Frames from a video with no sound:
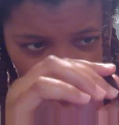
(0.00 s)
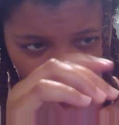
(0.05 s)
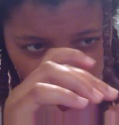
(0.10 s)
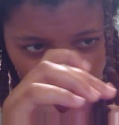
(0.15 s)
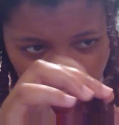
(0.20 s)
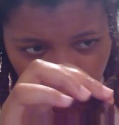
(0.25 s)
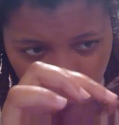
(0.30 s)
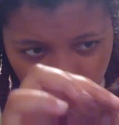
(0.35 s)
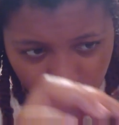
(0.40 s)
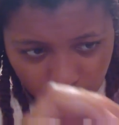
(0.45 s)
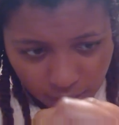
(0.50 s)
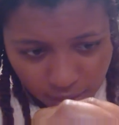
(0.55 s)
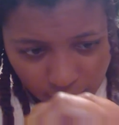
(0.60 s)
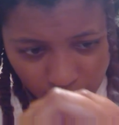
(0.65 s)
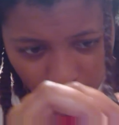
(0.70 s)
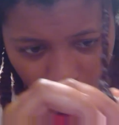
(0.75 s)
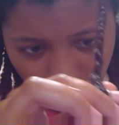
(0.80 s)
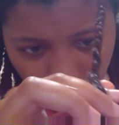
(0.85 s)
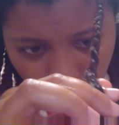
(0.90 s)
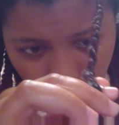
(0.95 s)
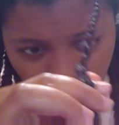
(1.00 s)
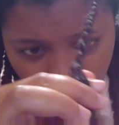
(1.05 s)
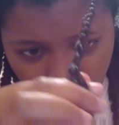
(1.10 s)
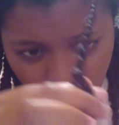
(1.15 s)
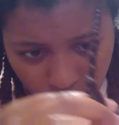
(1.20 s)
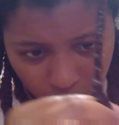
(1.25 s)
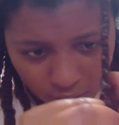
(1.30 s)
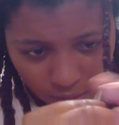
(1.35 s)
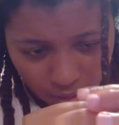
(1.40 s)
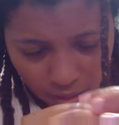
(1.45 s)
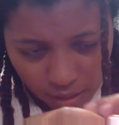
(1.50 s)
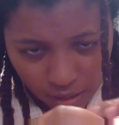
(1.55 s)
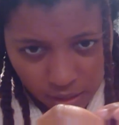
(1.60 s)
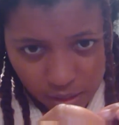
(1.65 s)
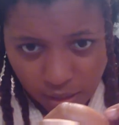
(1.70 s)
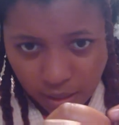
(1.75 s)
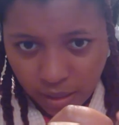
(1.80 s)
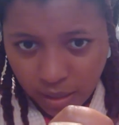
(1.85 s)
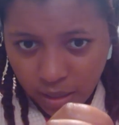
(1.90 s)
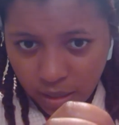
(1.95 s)
it down
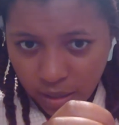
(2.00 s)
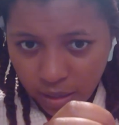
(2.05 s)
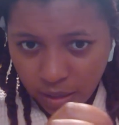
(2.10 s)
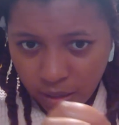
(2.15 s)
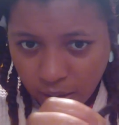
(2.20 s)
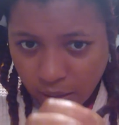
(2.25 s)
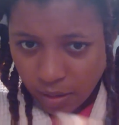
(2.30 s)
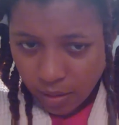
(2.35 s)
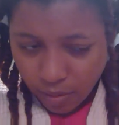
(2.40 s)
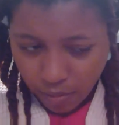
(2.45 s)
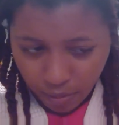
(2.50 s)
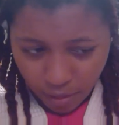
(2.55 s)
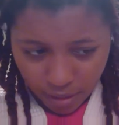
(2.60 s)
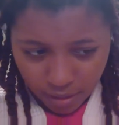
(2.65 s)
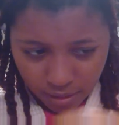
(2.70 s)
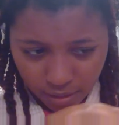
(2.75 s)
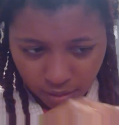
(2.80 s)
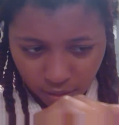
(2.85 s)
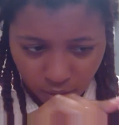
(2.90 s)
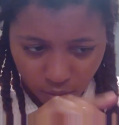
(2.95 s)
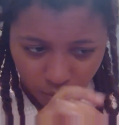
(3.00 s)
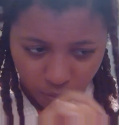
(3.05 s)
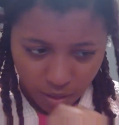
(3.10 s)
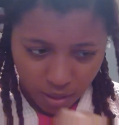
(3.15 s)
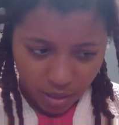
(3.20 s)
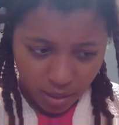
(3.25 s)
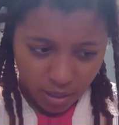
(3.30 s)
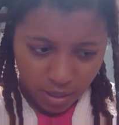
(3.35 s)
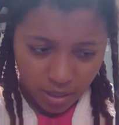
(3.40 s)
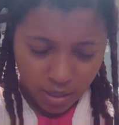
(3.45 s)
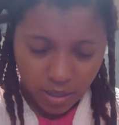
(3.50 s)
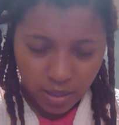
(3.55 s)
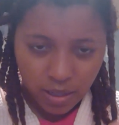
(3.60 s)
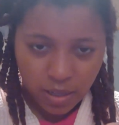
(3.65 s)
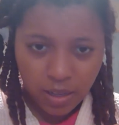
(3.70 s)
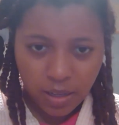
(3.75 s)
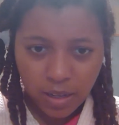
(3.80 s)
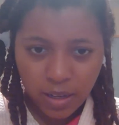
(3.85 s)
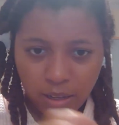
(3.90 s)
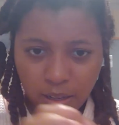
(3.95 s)
the rest of the way
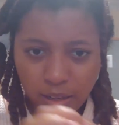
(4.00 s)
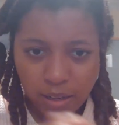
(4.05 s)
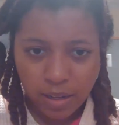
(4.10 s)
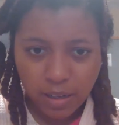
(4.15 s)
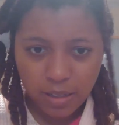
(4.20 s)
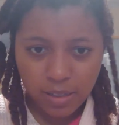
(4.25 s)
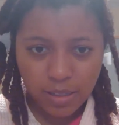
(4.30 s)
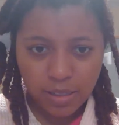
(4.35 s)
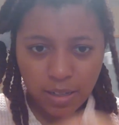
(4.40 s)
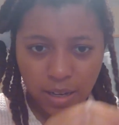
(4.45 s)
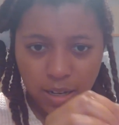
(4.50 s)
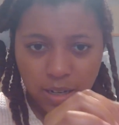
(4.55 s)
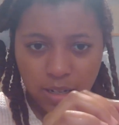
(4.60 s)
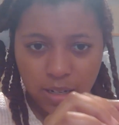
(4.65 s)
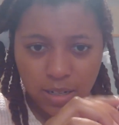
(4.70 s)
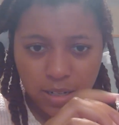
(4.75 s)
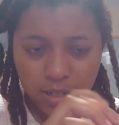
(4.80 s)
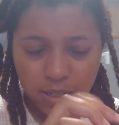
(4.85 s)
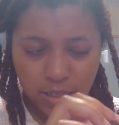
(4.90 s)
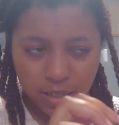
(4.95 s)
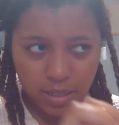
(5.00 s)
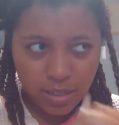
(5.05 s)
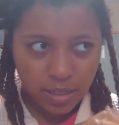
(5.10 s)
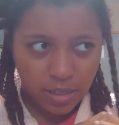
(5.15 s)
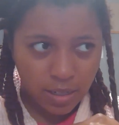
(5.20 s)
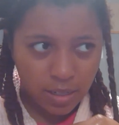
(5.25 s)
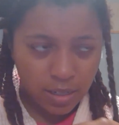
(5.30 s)
like such.